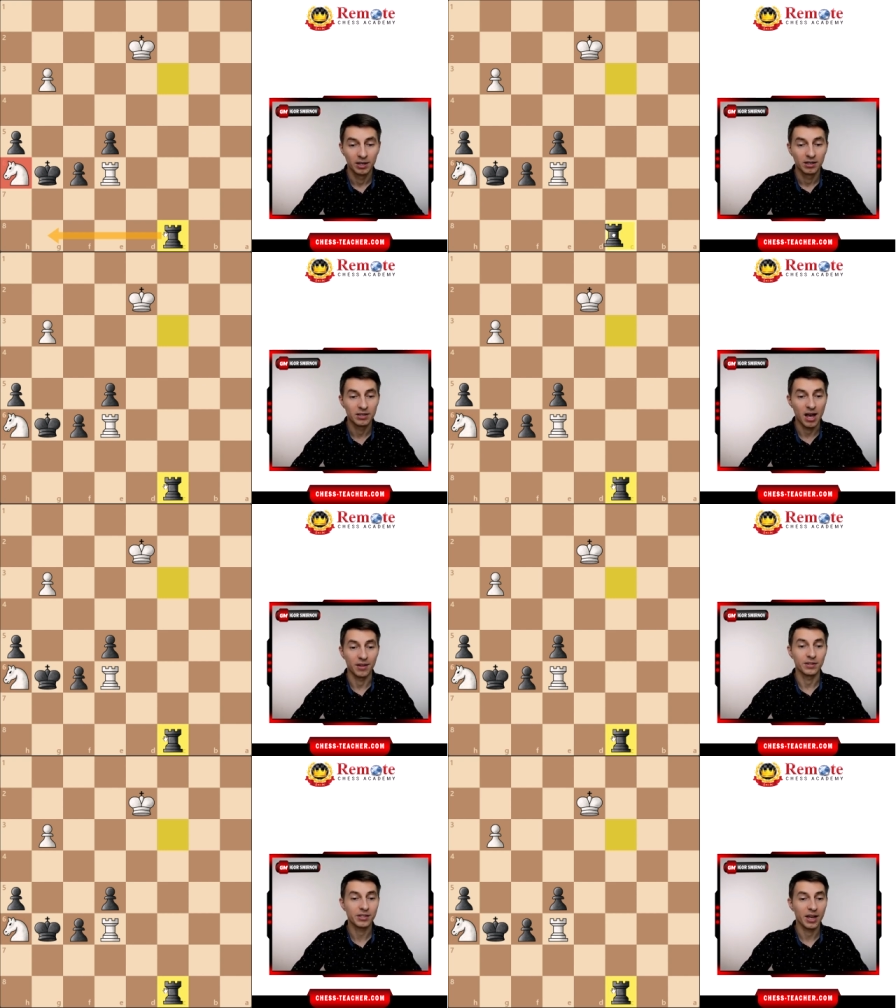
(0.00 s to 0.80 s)
Now,
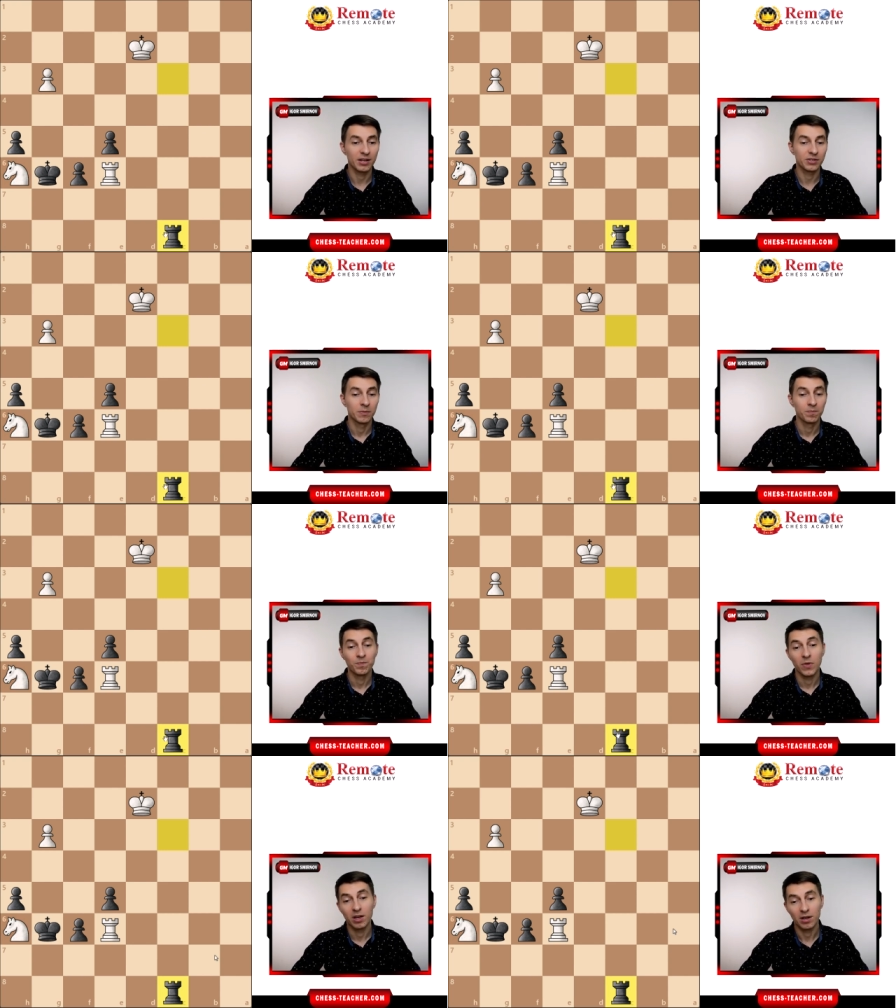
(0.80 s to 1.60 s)
in this case,
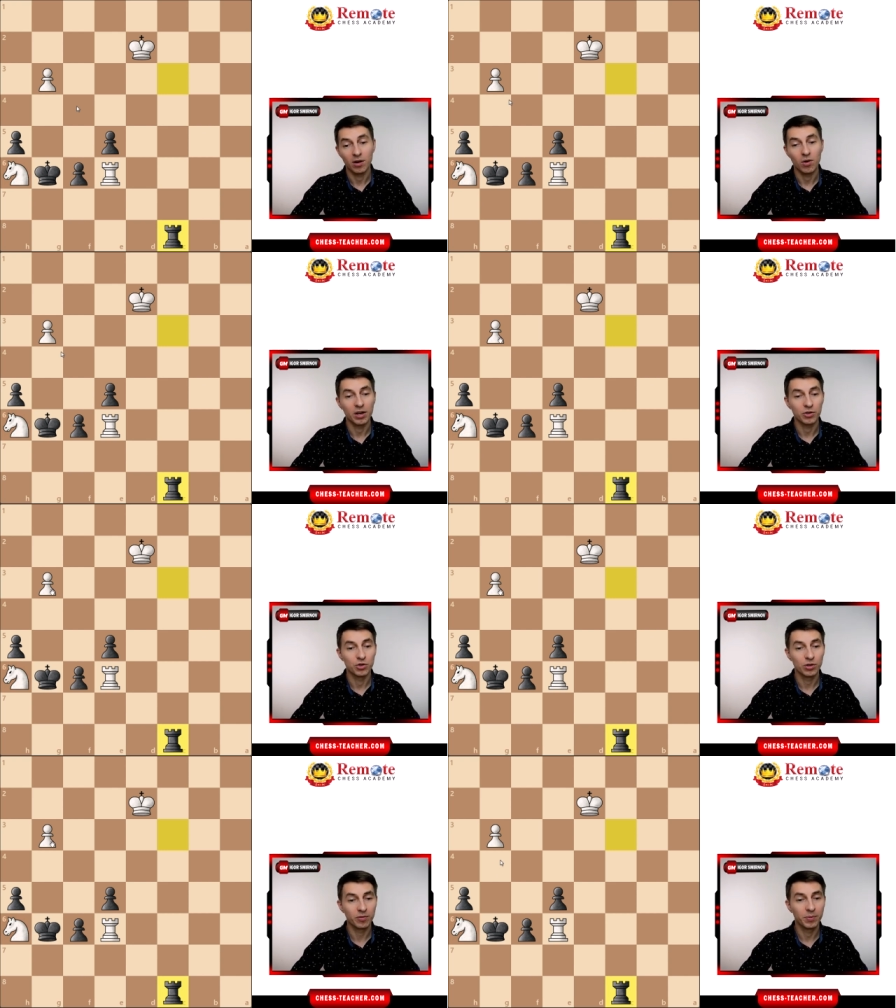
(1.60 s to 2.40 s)
Caruana
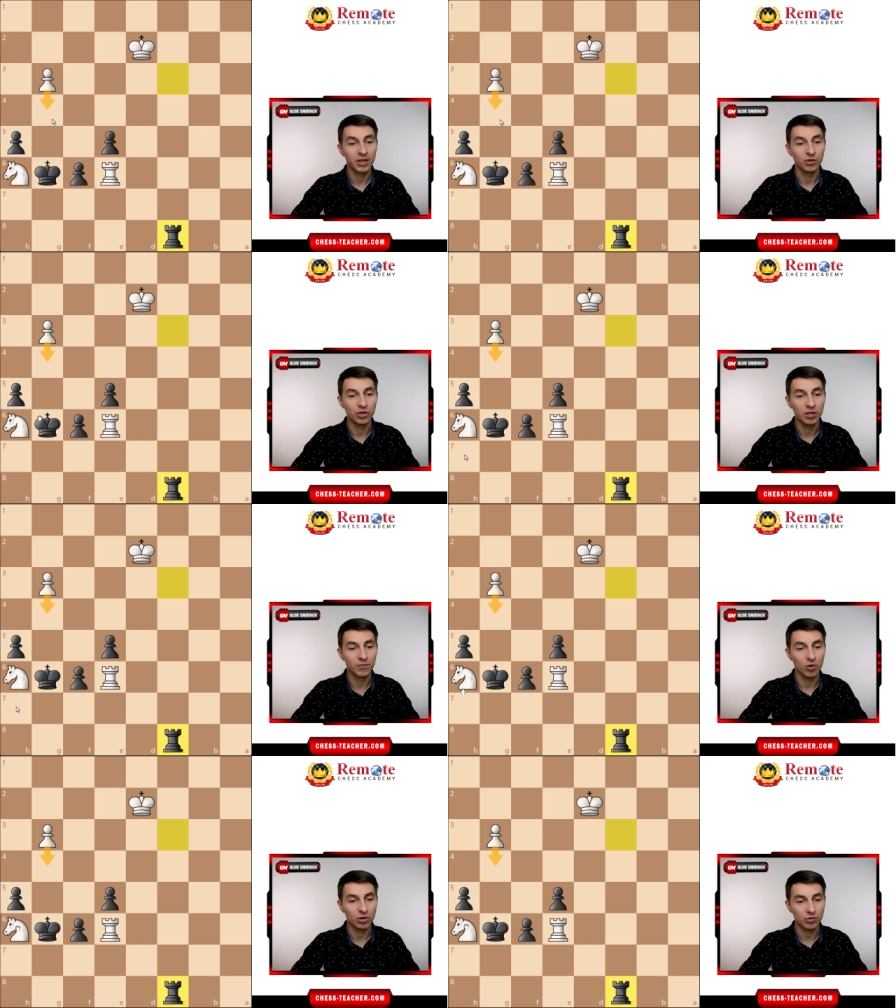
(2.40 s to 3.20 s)
should have played
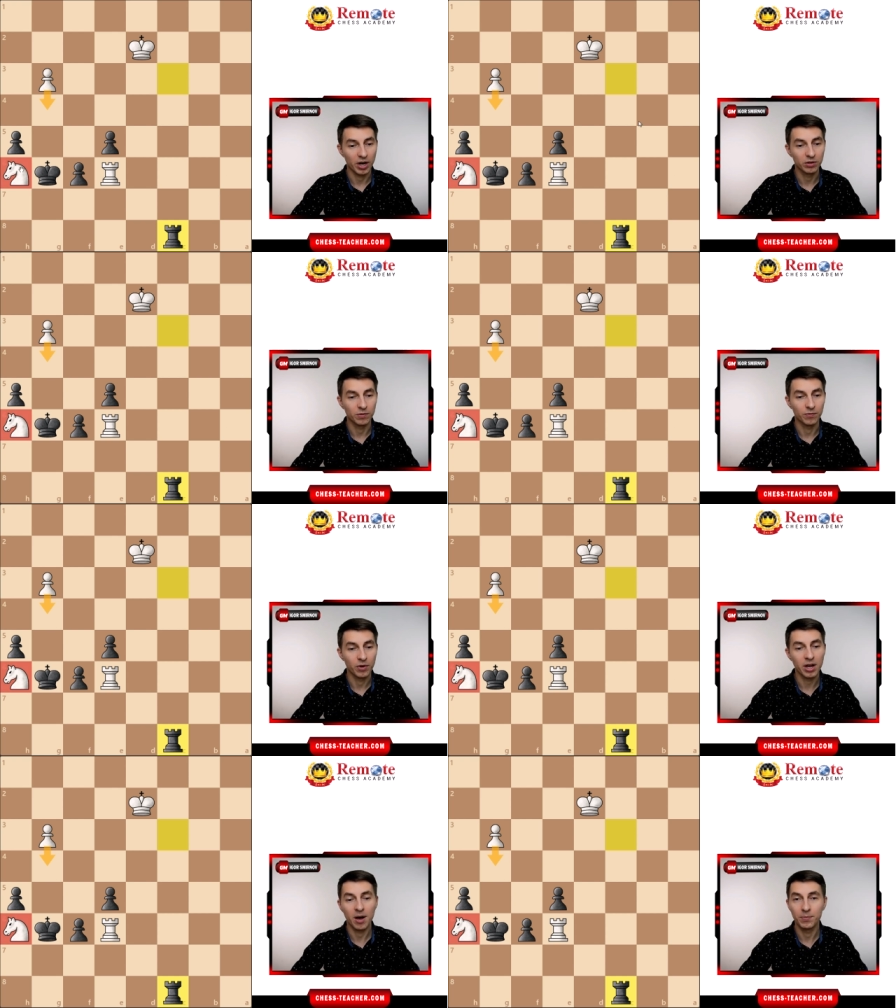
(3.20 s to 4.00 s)
g4 trying to
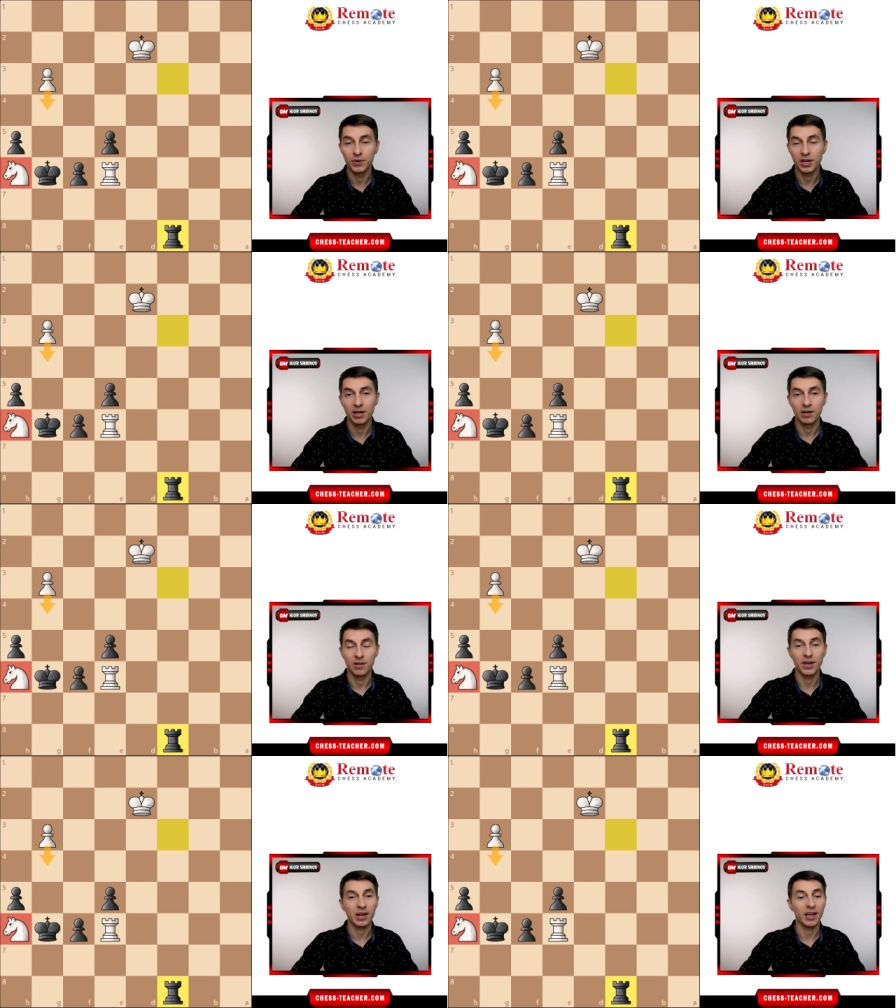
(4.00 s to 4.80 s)
free up the knight and
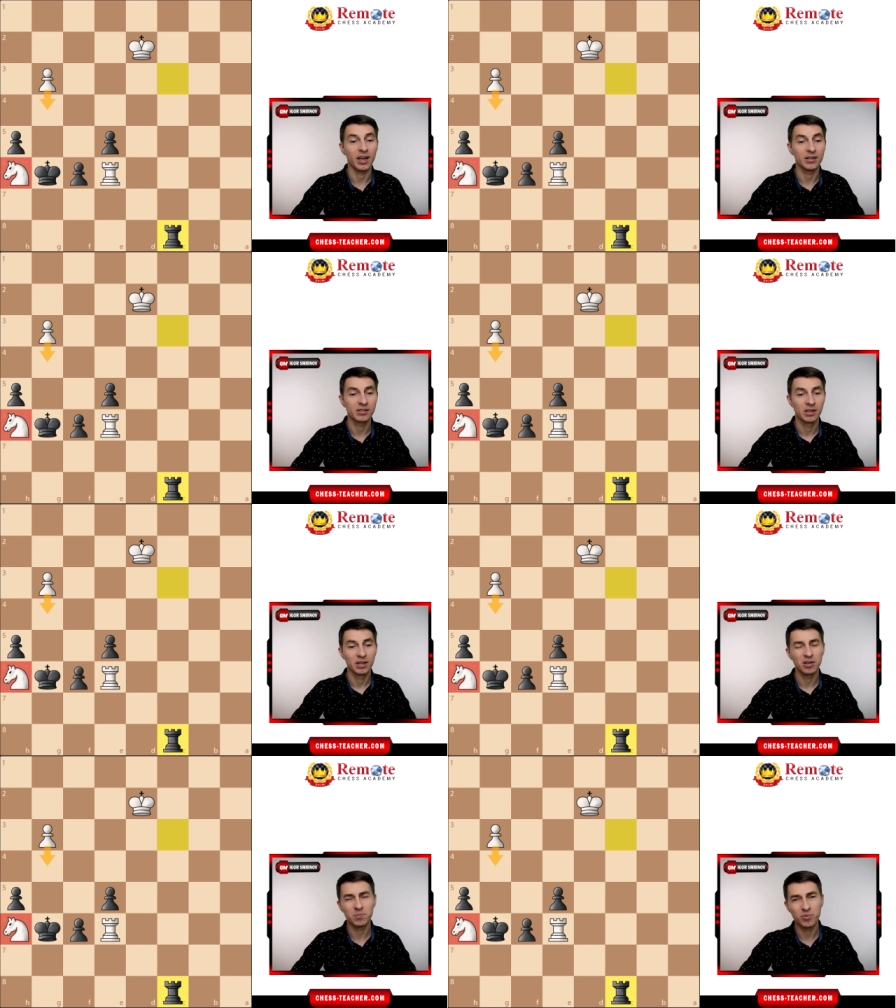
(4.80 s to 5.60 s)
in that case
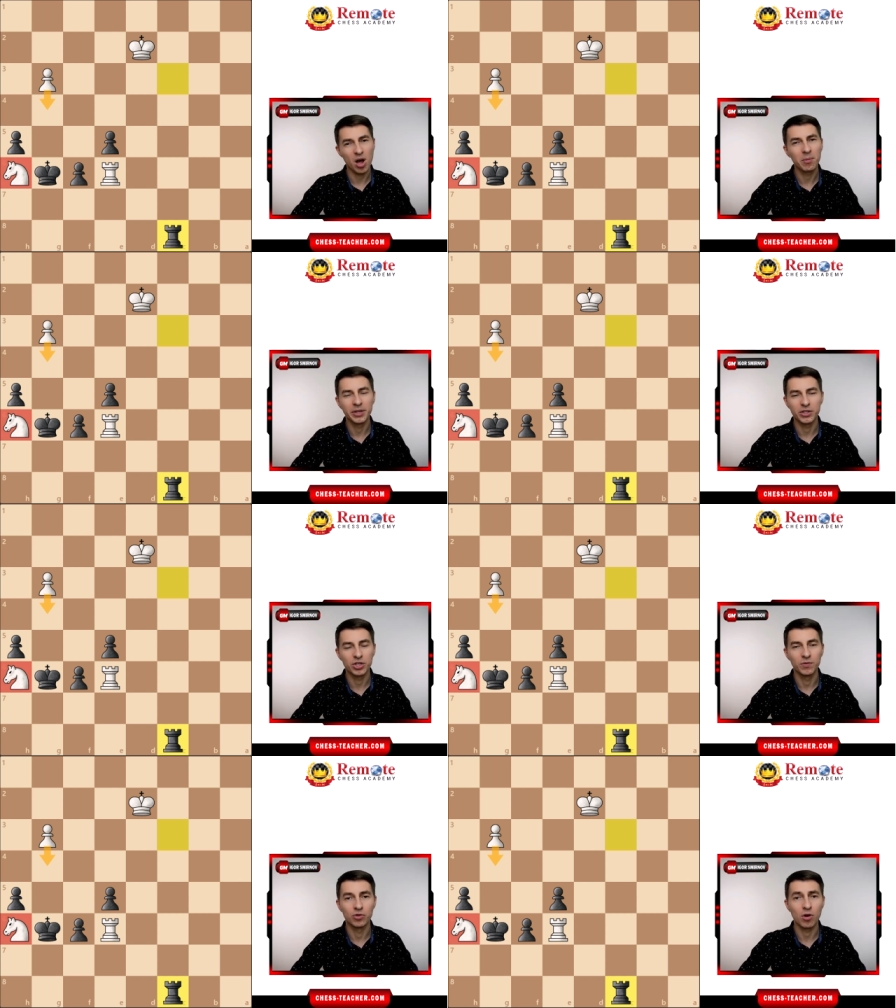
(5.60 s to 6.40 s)
he would probably
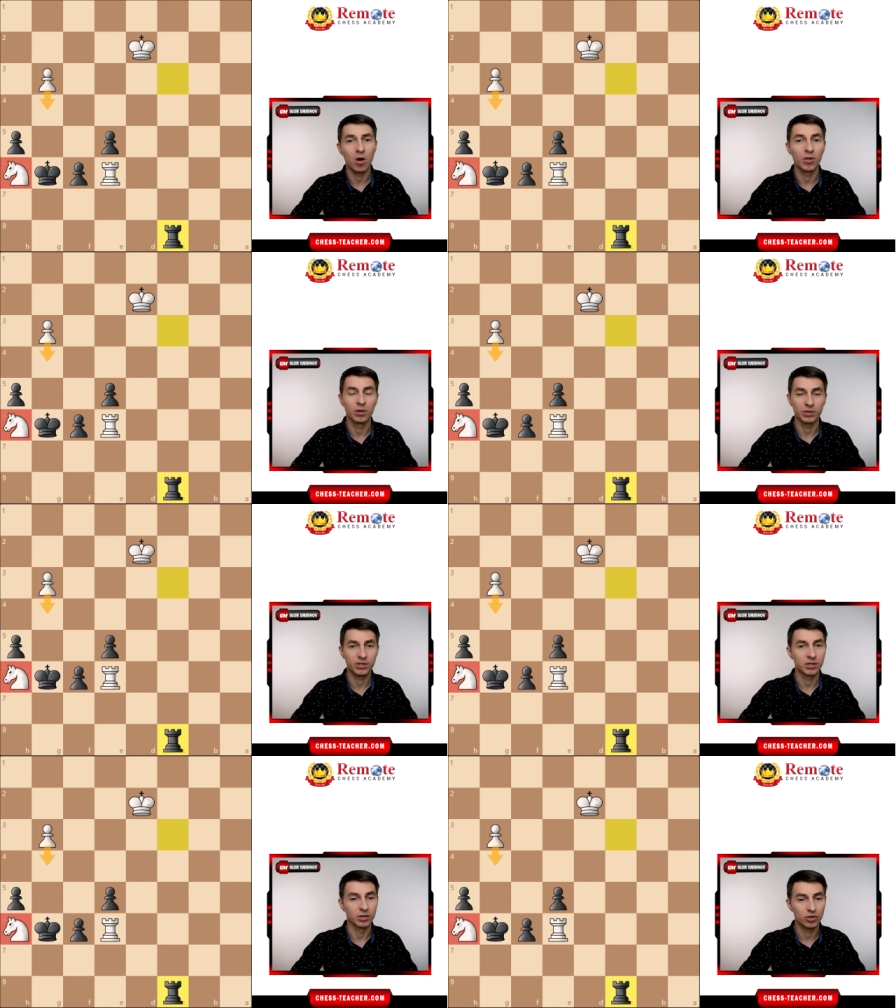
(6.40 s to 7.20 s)
achieve a draw although it's
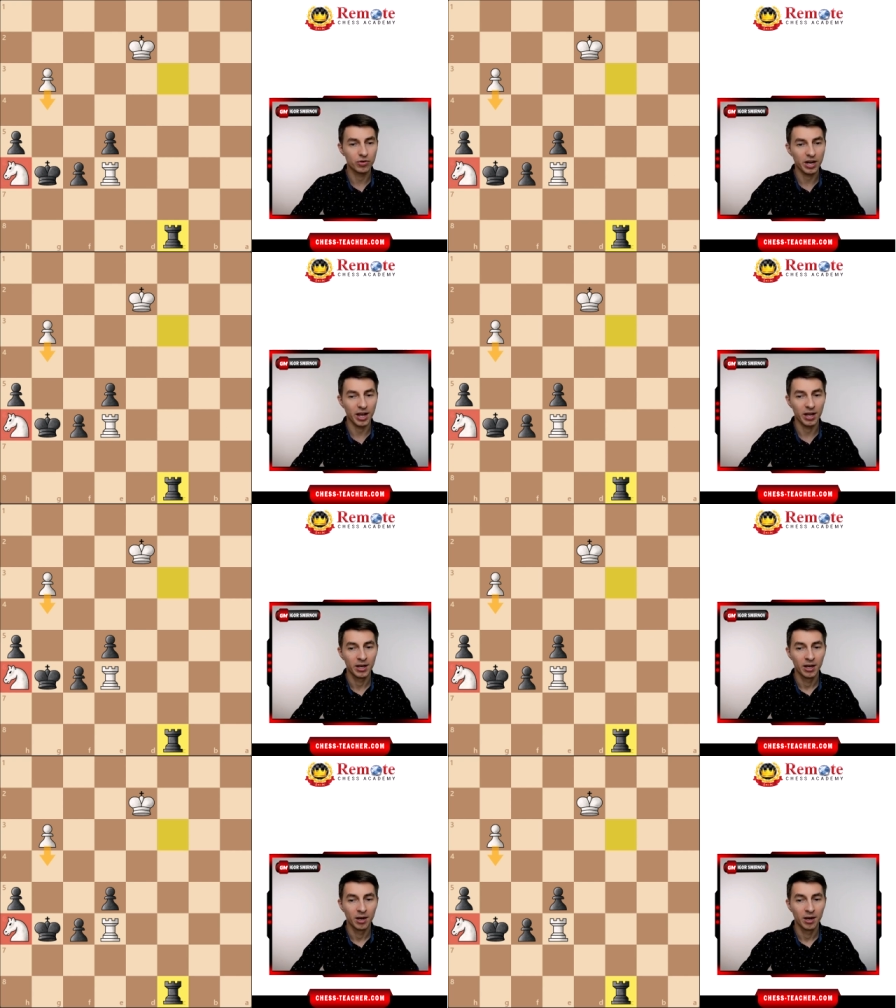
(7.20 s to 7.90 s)
still tricky,